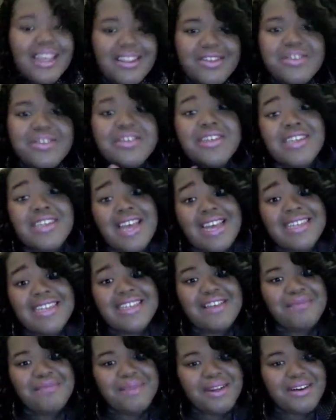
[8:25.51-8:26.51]
So yeah, those are the
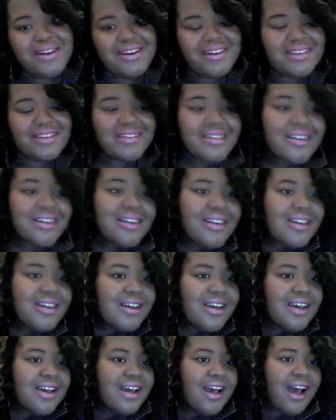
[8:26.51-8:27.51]
diets I've been
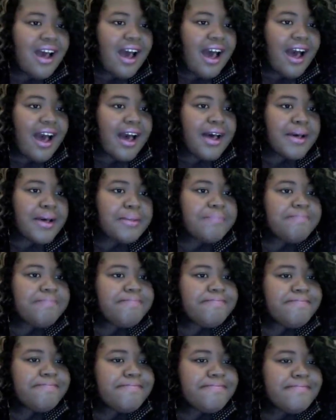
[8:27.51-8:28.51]

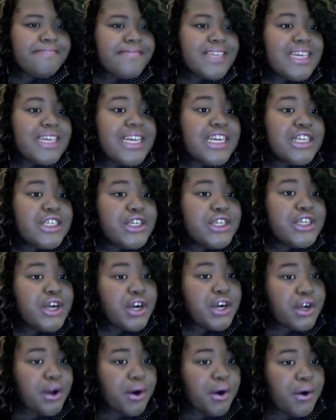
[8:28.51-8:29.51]
on.
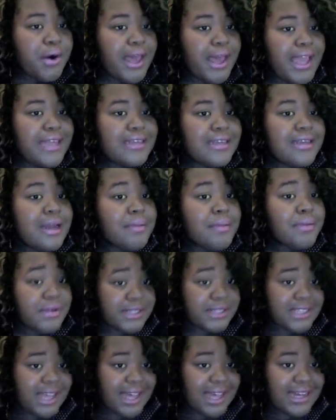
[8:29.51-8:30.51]
Is your goal a
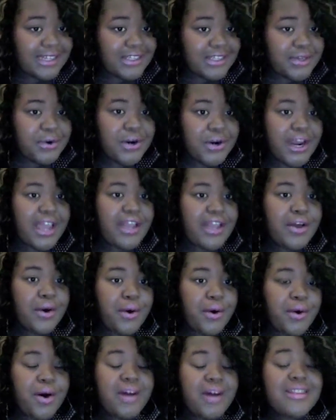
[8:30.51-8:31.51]
number size or
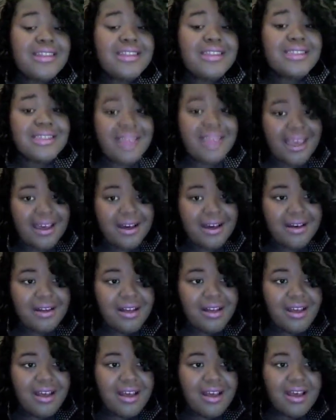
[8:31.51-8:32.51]
a goal on the
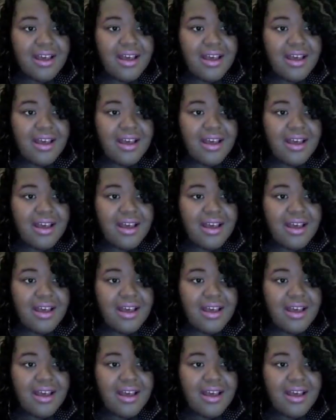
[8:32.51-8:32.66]
scale?